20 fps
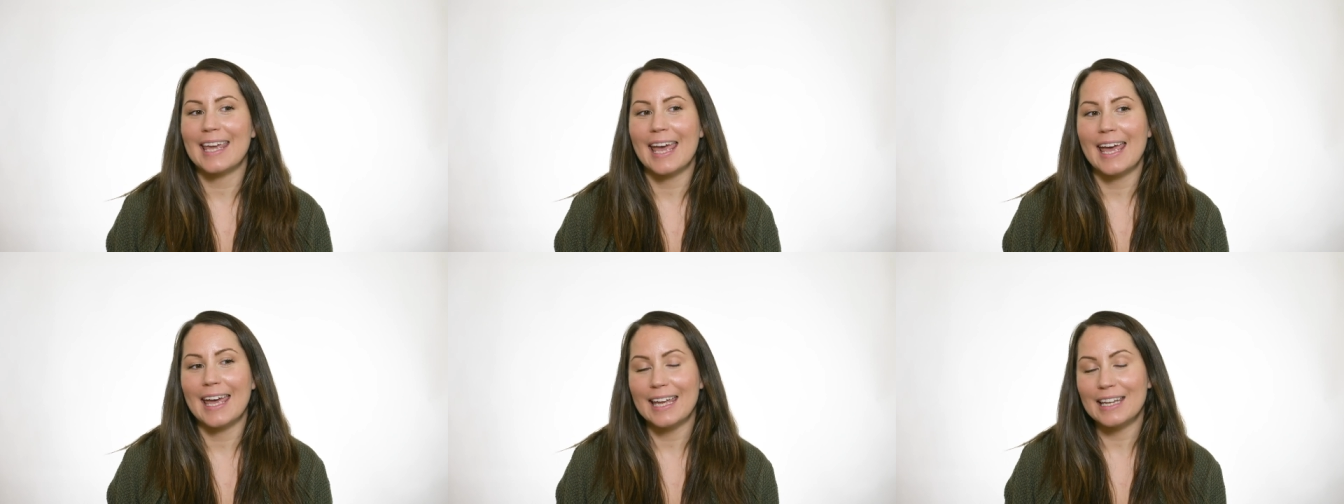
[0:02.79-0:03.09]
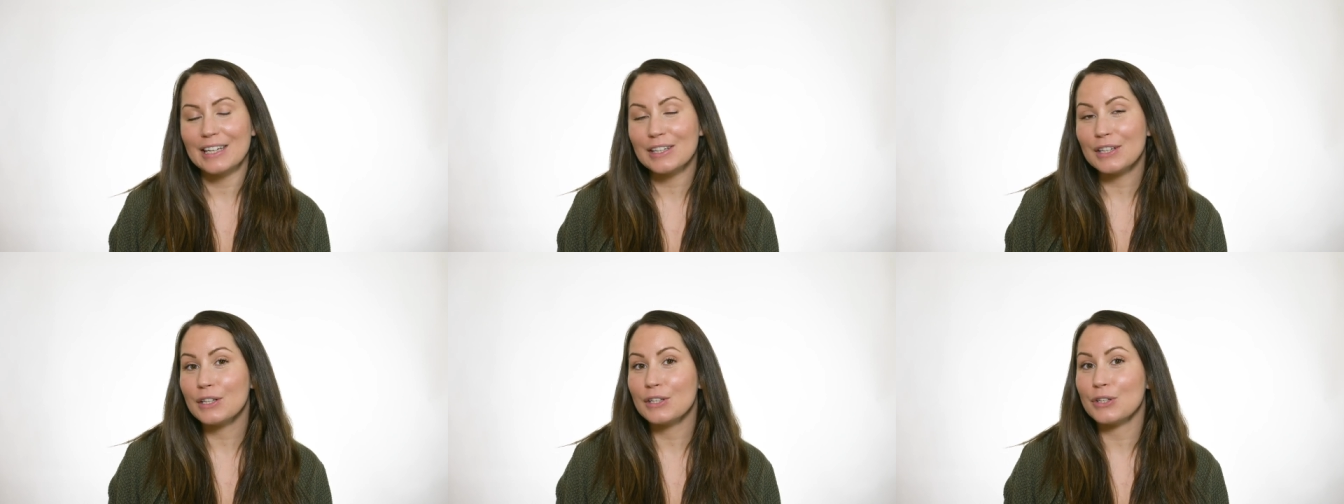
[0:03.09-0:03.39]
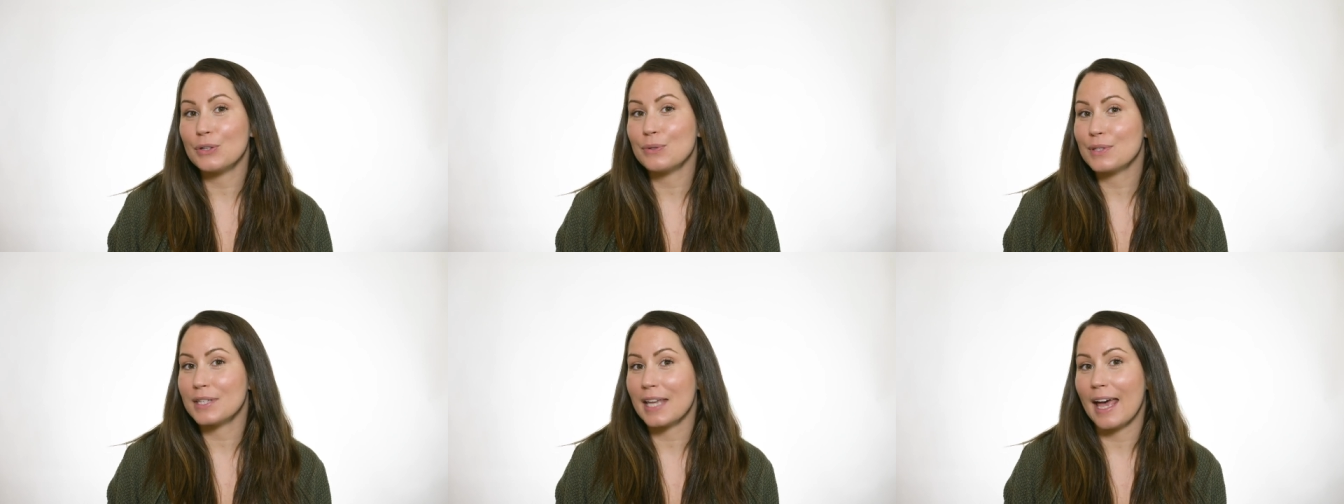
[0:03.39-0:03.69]
can
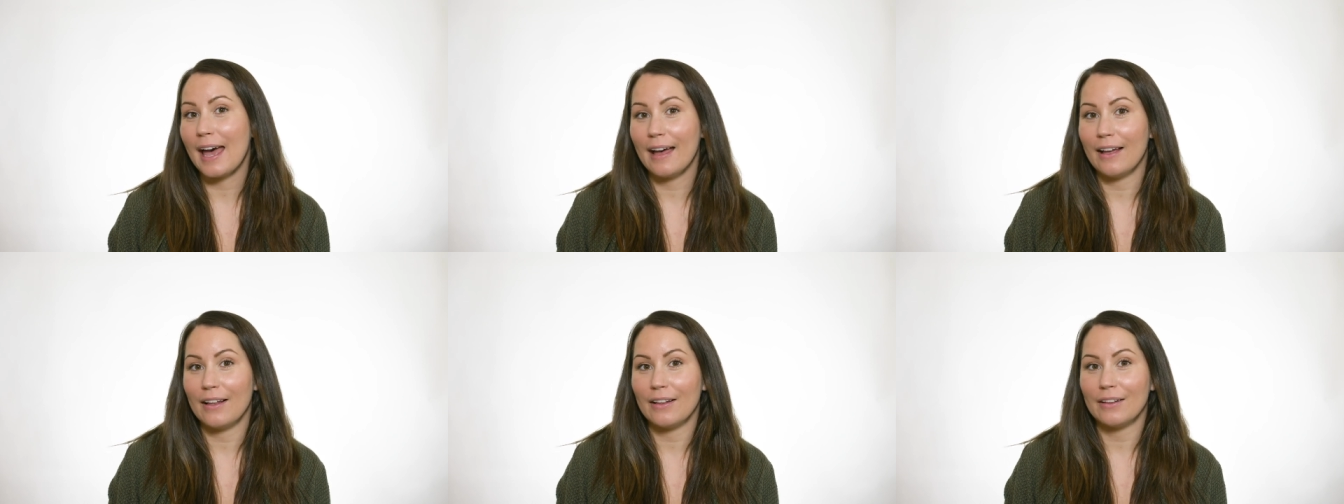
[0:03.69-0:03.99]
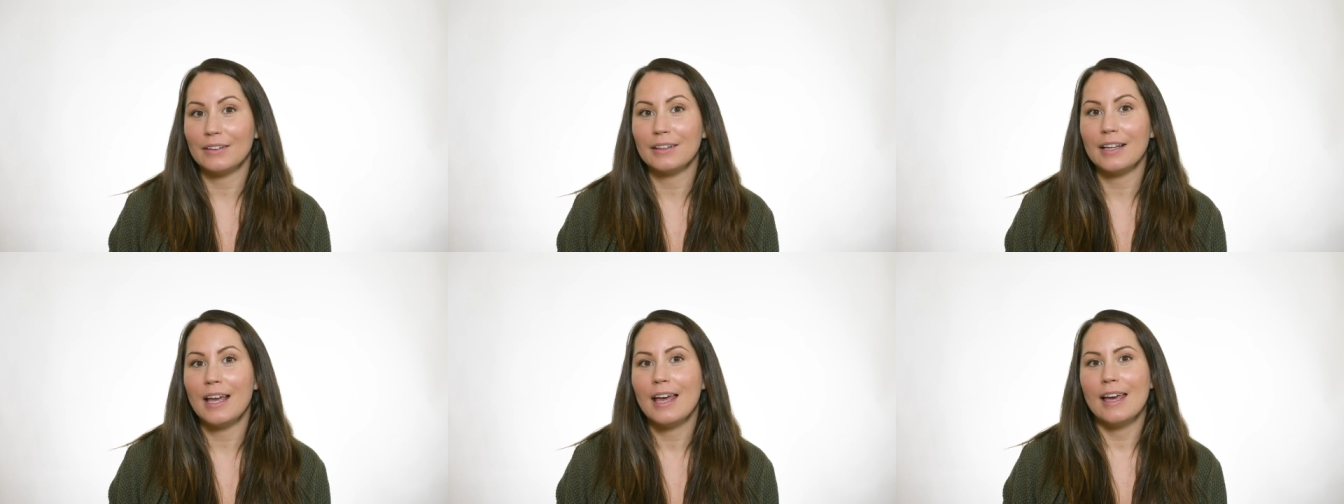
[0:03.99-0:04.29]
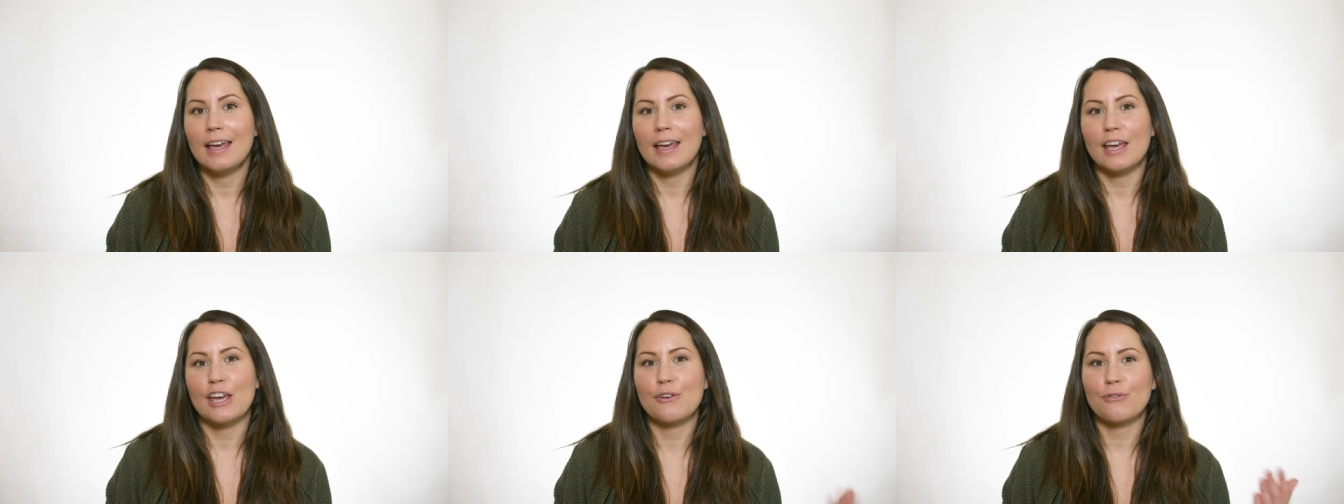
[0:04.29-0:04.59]
you tell
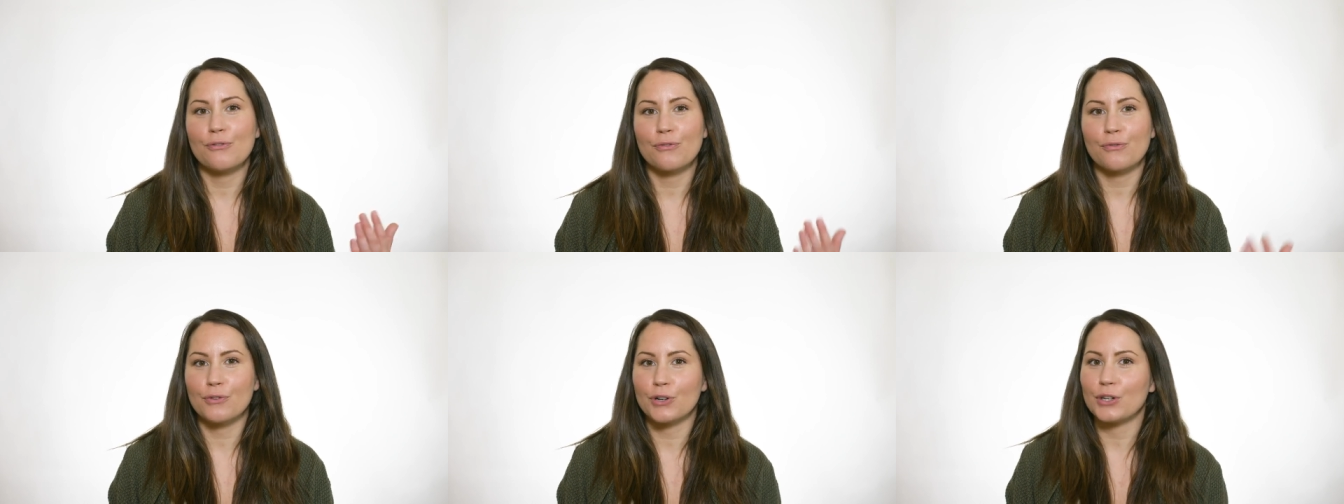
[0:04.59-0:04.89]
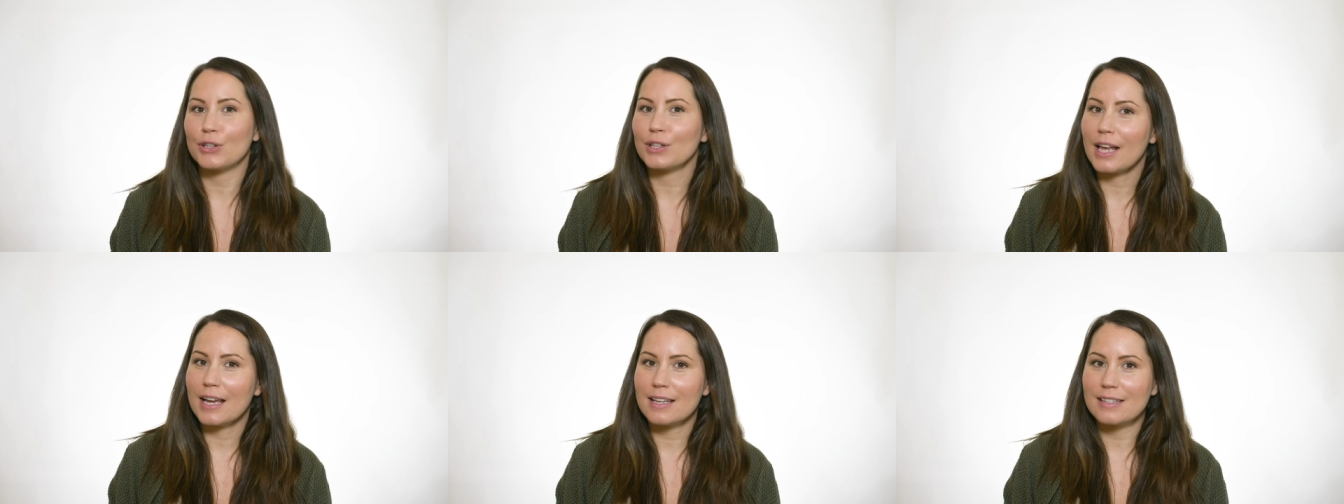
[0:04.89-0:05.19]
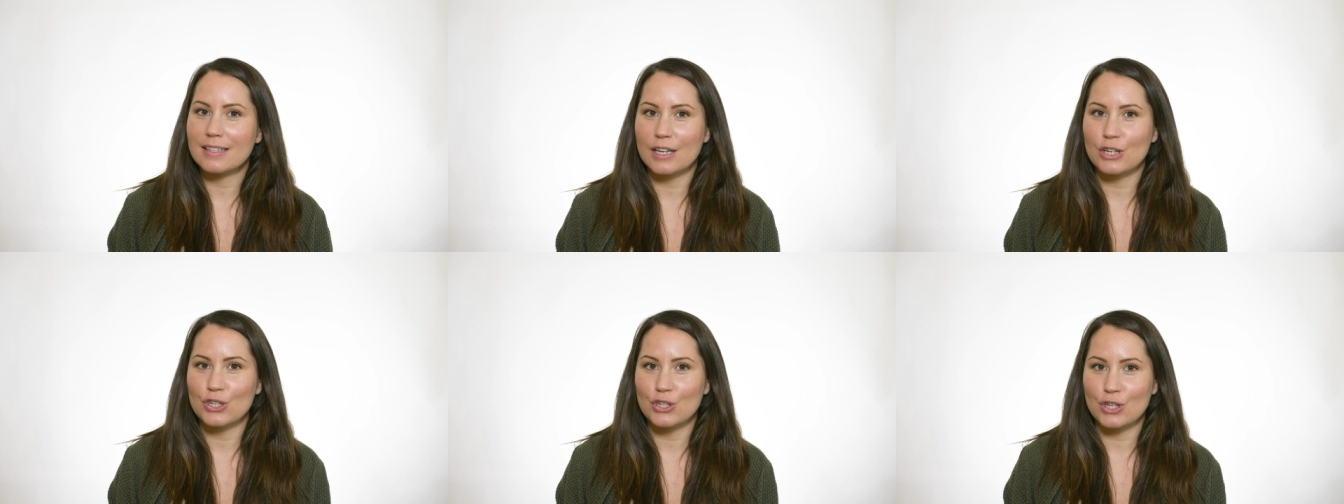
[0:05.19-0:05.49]
if
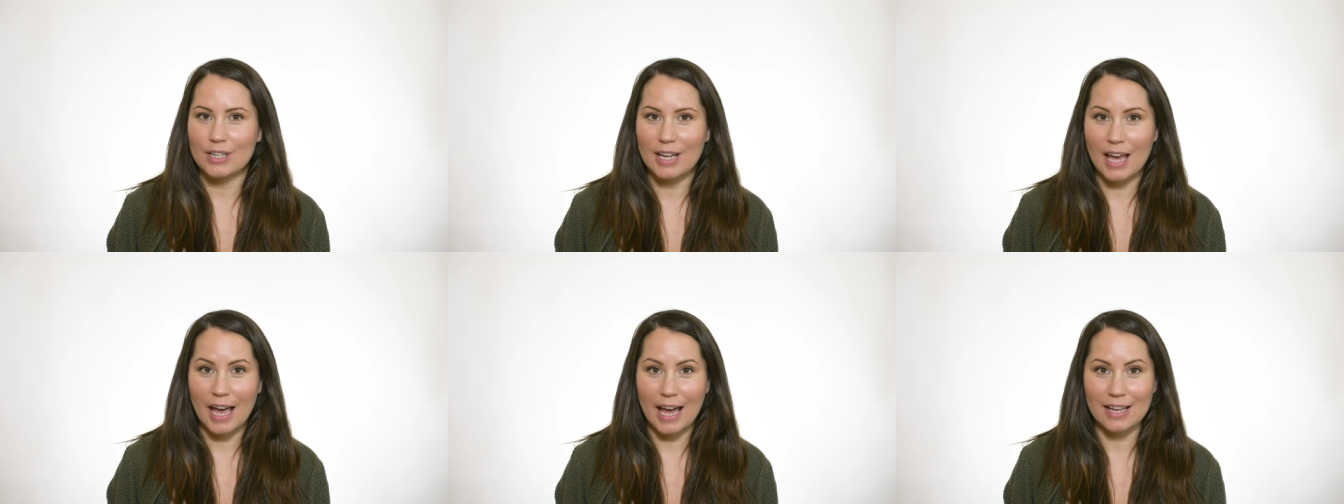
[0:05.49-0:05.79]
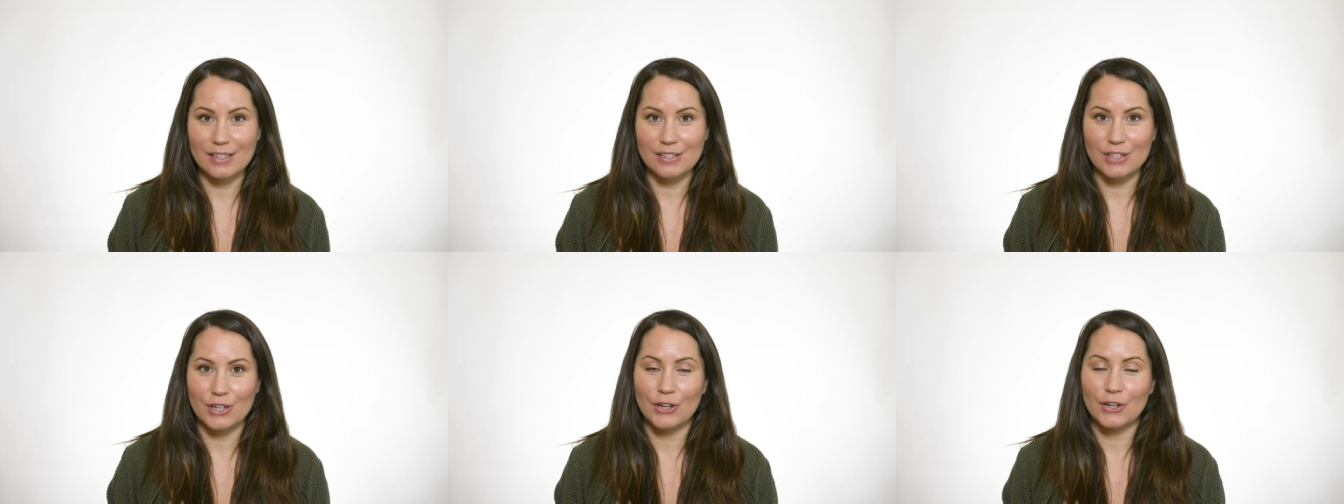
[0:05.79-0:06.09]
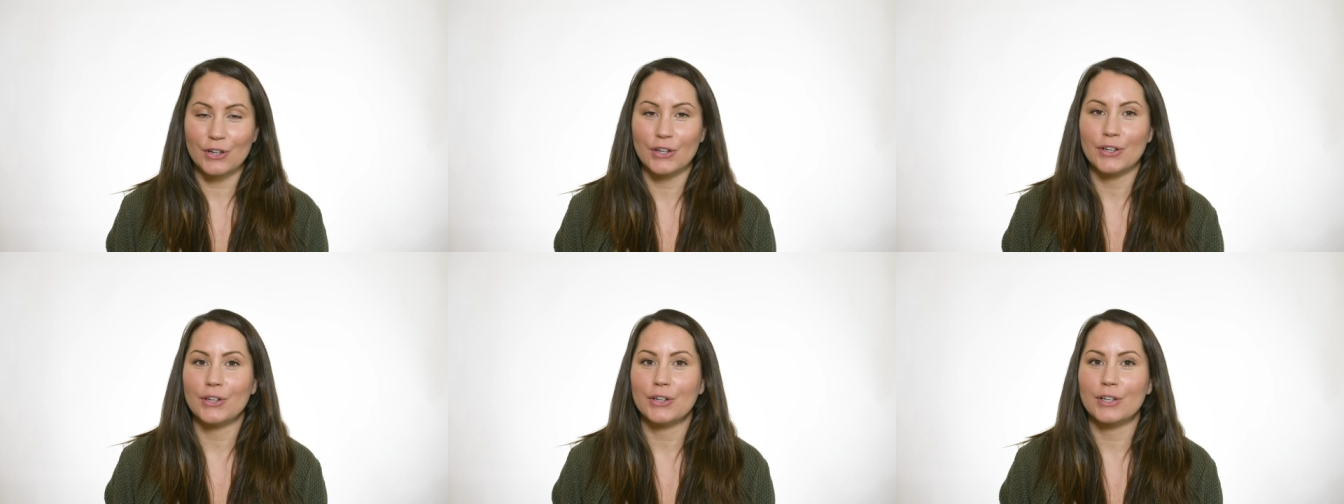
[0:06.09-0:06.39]
fertilization has
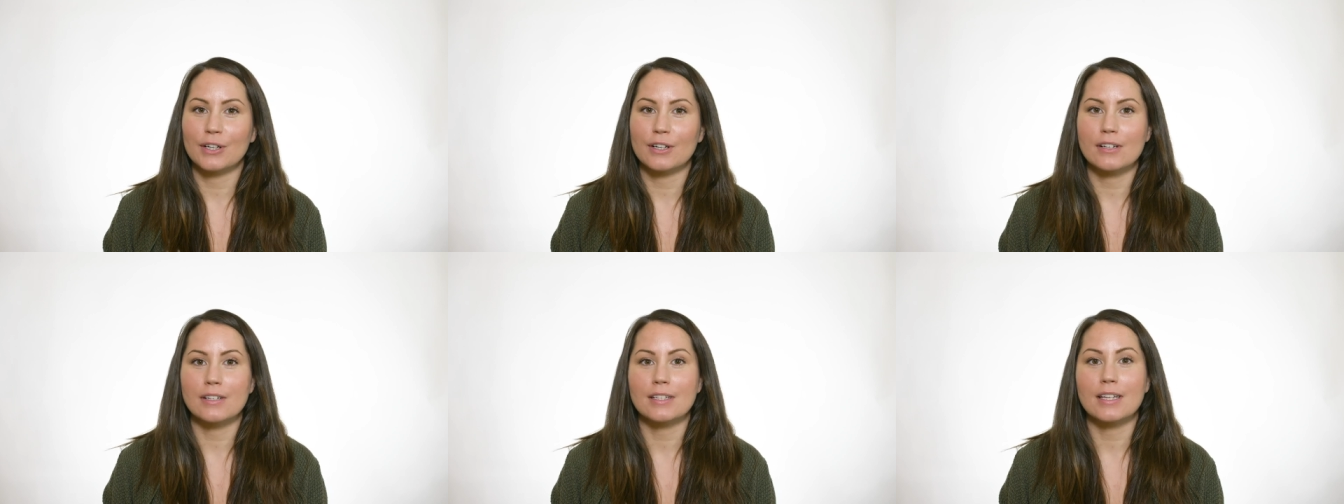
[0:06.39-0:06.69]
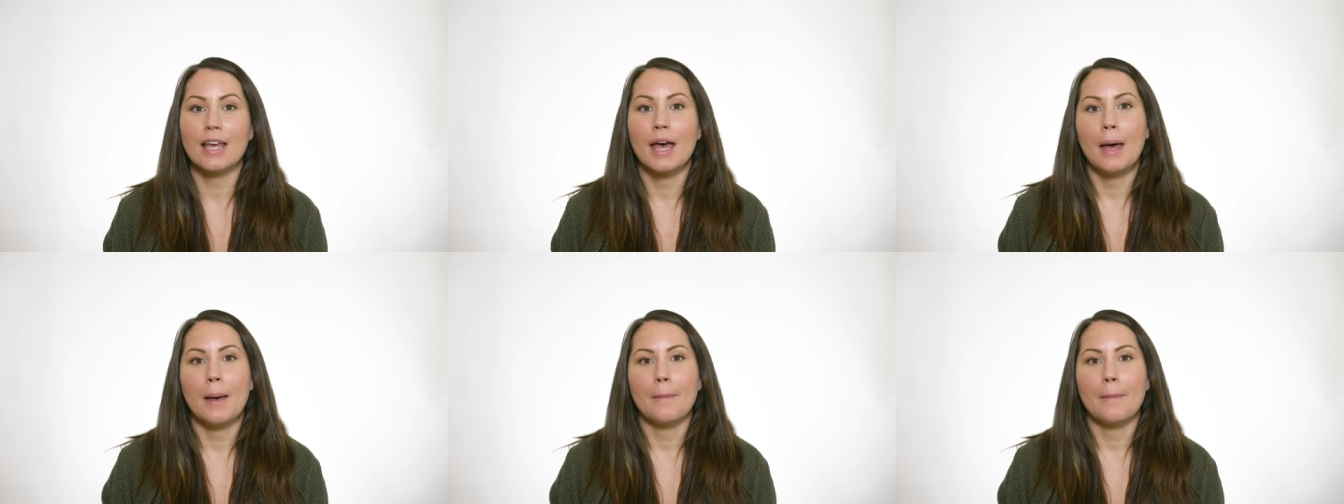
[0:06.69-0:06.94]
occurred